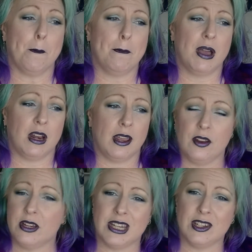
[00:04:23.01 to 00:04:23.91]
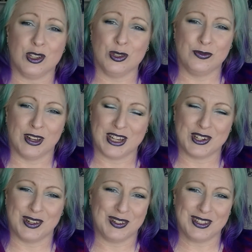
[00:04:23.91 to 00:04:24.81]
but I don't tend to use flash
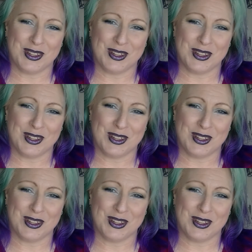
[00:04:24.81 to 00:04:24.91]
a lot,